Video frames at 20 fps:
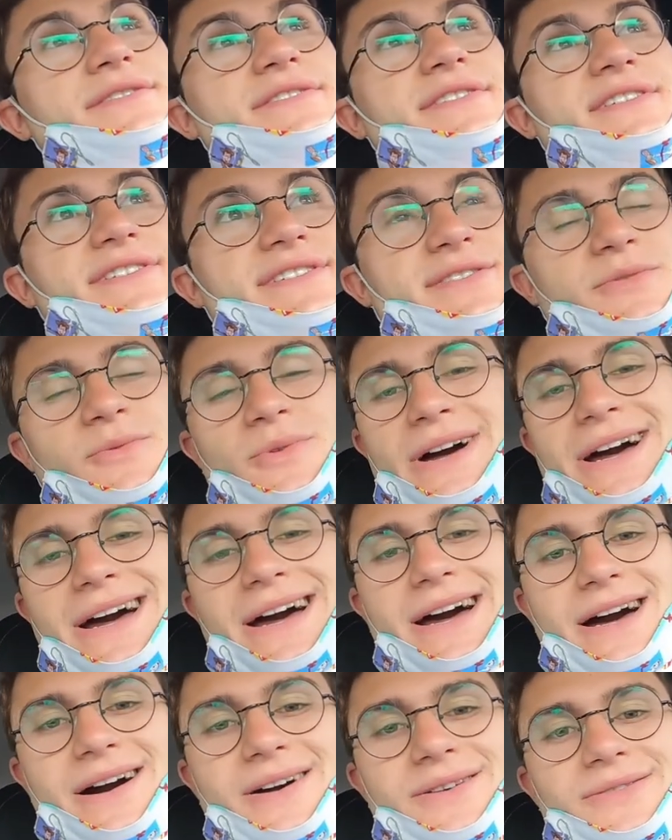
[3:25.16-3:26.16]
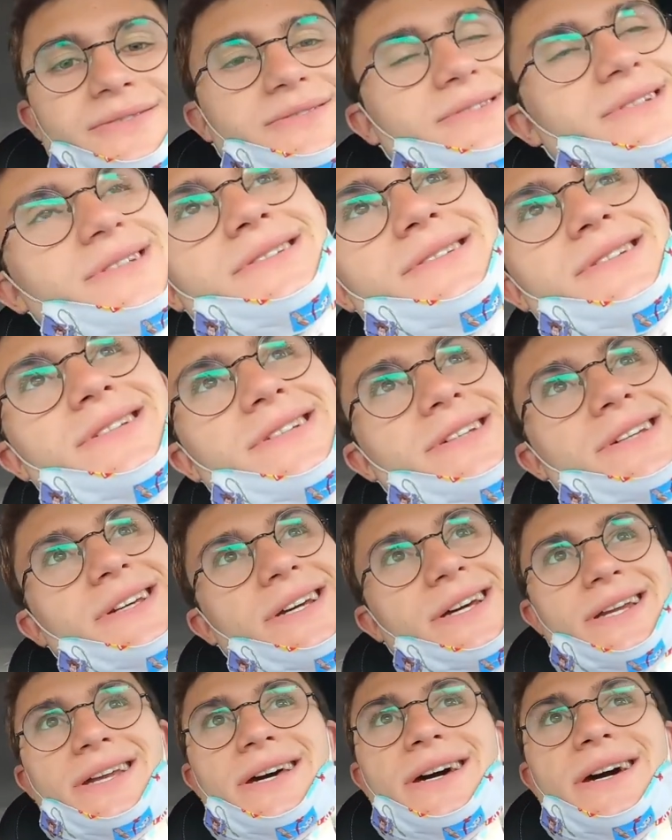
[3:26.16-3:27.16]
Just wow. You
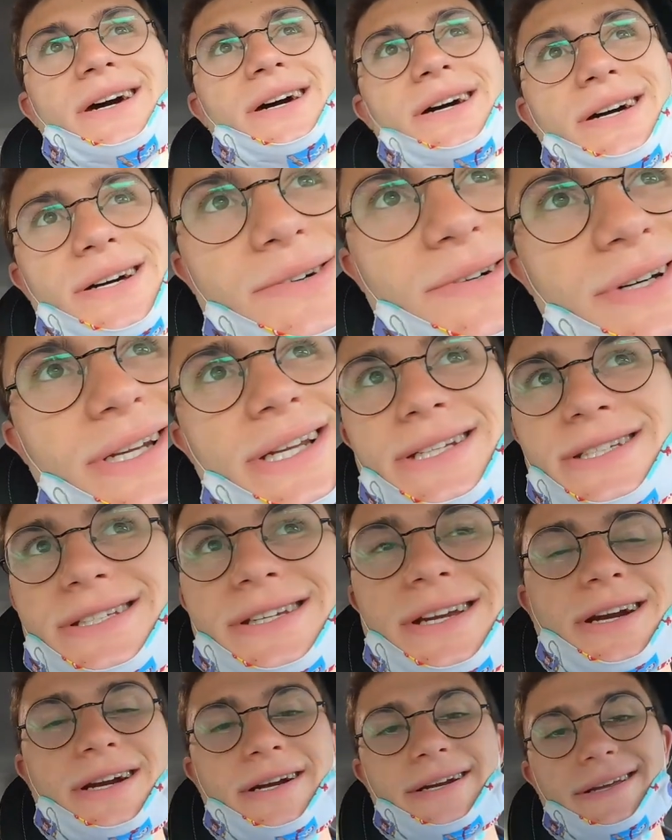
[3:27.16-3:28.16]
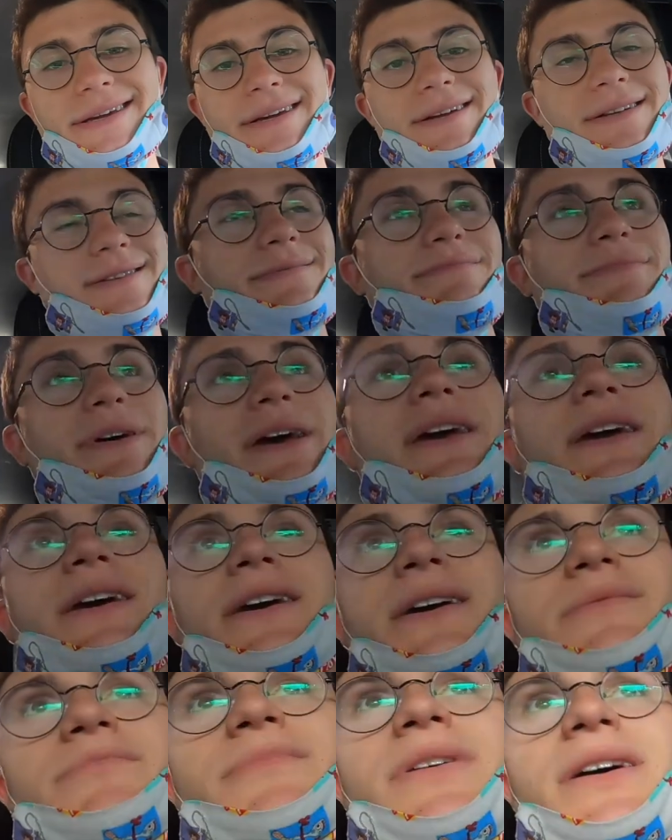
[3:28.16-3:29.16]
know, what a journey it's
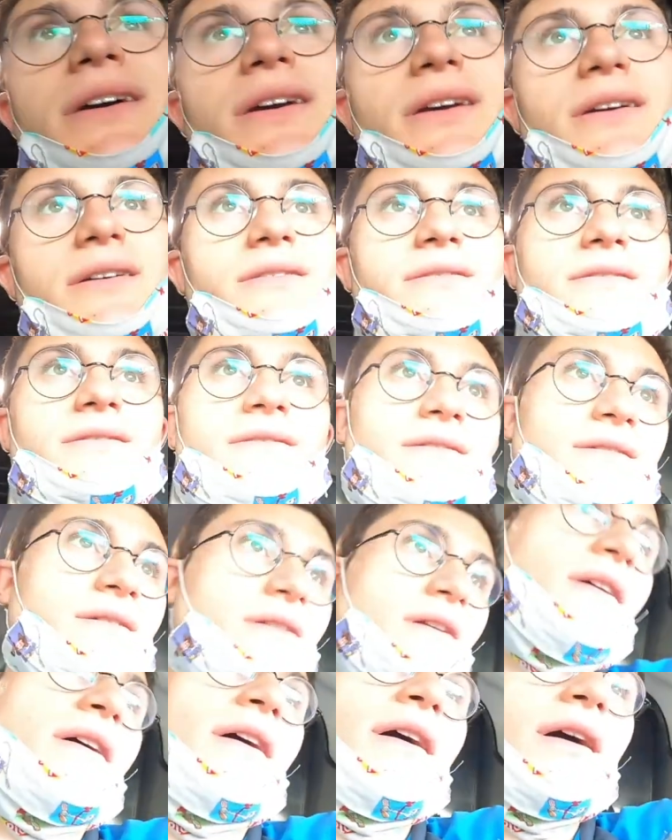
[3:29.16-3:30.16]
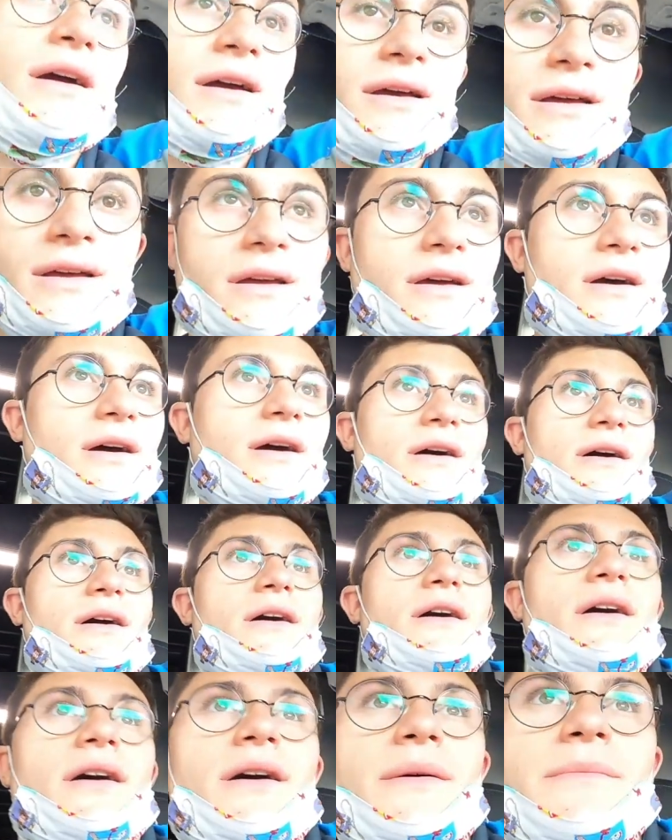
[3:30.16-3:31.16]
been, man.
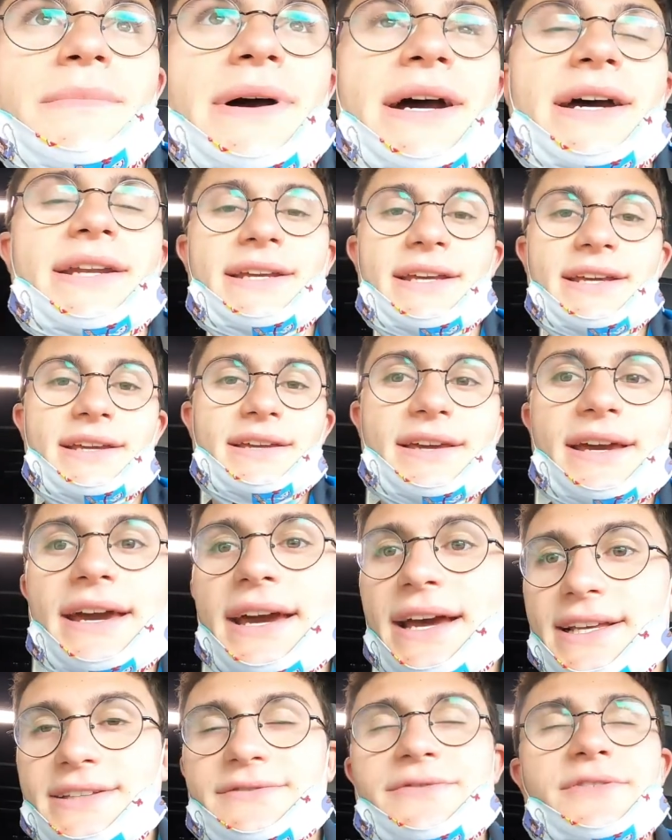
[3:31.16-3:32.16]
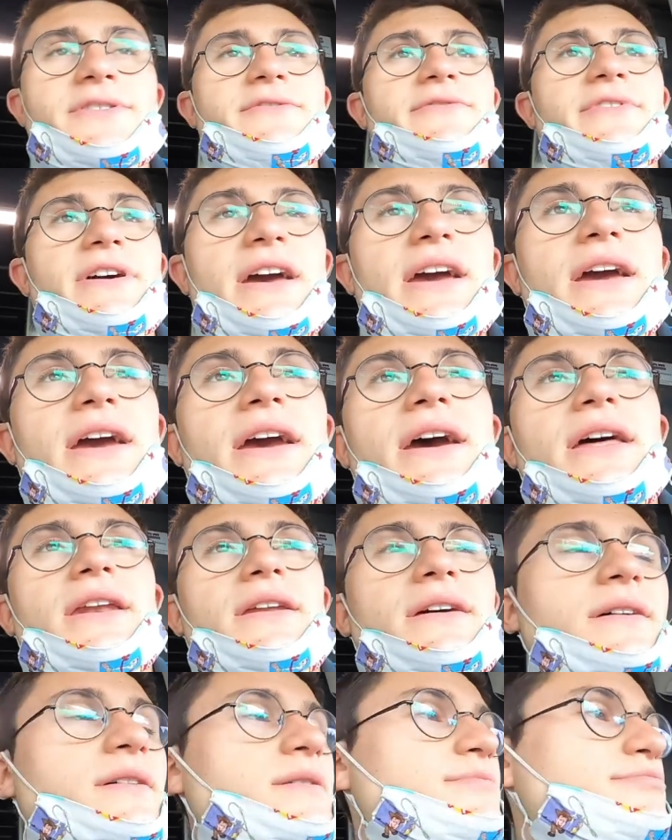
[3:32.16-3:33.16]
I'm about to get gas for the van,
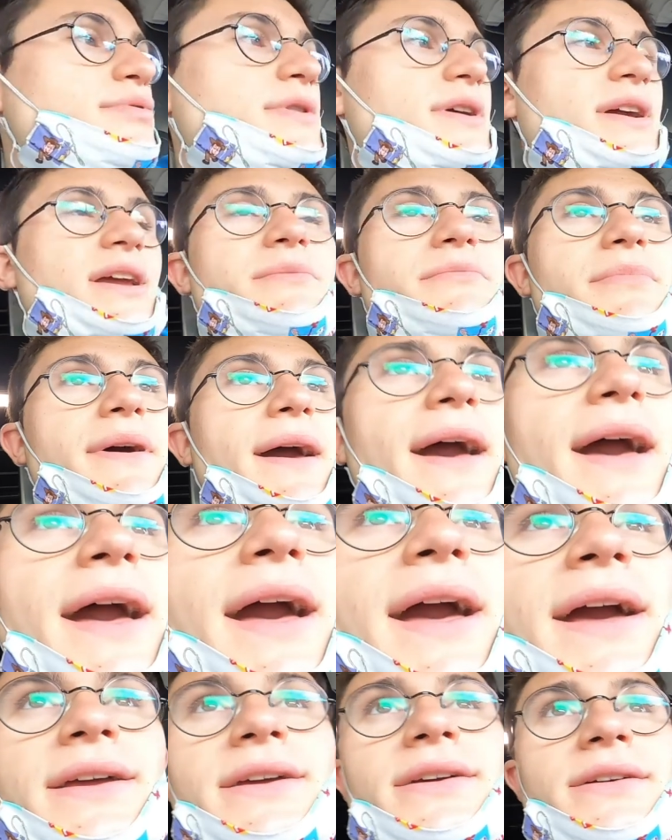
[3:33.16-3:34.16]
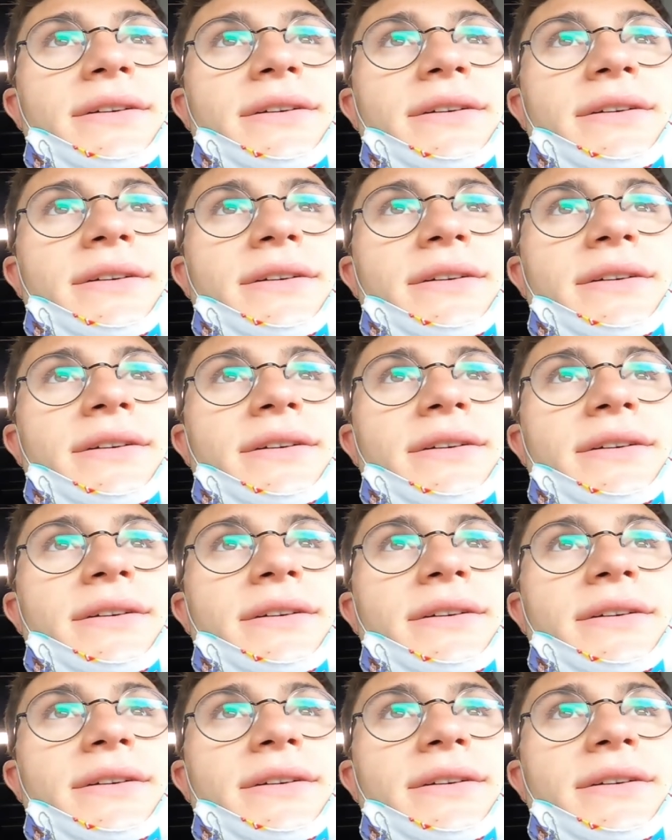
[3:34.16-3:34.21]
bring it back,